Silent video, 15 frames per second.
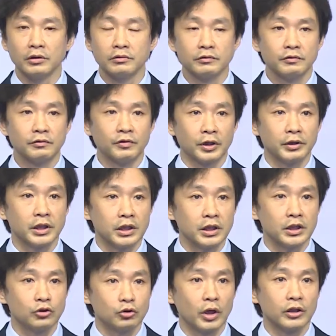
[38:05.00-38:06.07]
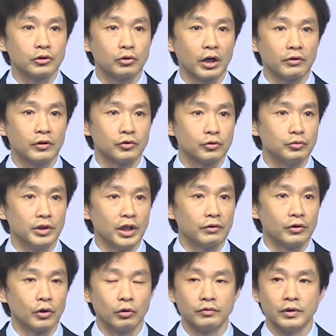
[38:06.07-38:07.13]
very good trunk drivers who never
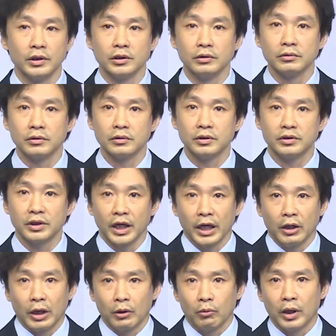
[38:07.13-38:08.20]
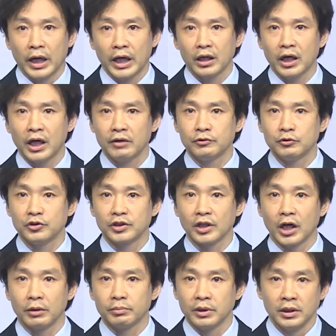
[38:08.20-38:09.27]
overload. You say, hey, why do I have to
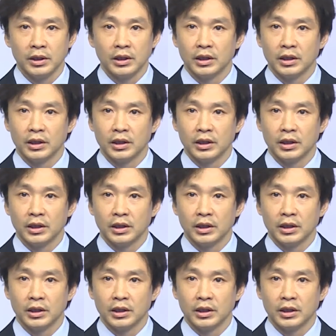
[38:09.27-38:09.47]
stop?